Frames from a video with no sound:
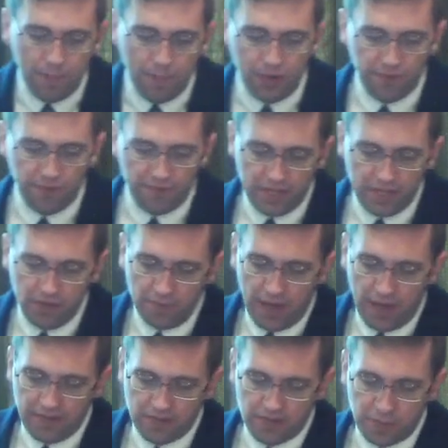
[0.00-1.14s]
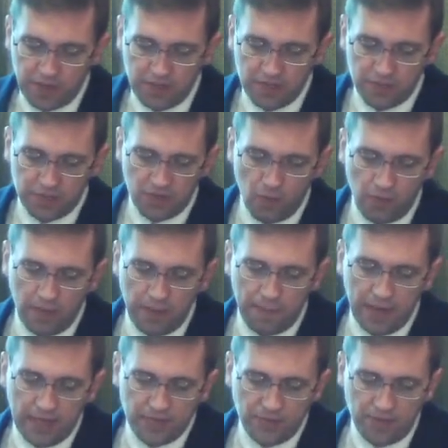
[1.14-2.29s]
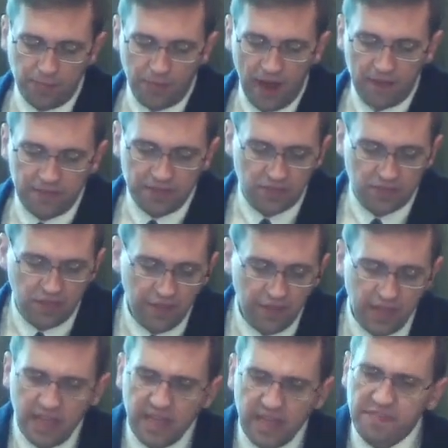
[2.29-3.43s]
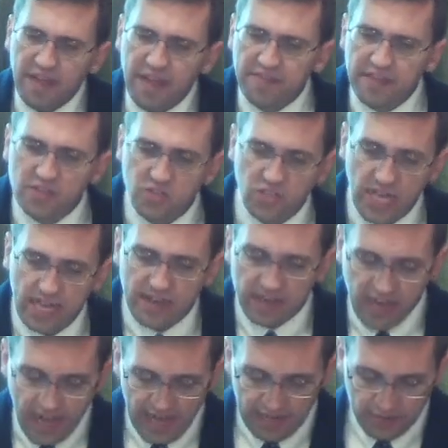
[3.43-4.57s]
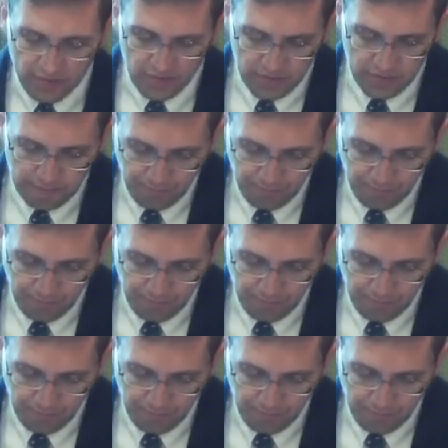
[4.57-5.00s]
been revealed by the Spirit to his holy apostles and prophets, that the Gentiles